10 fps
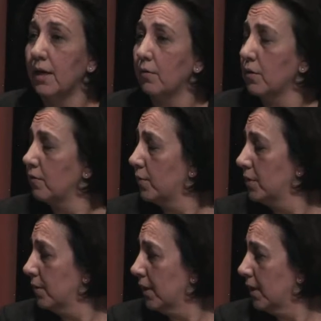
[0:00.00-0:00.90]
I don't know if we're
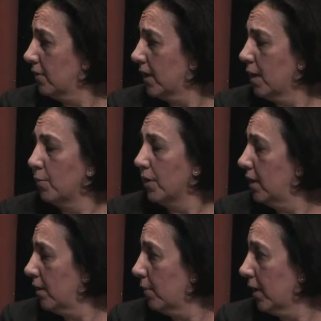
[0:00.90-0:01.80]
doing it here at Emory,
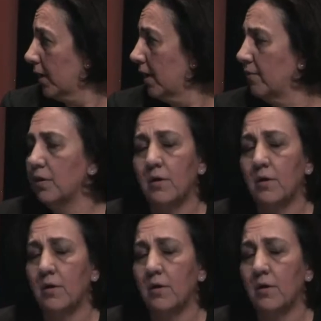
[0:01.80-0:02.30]
Monica.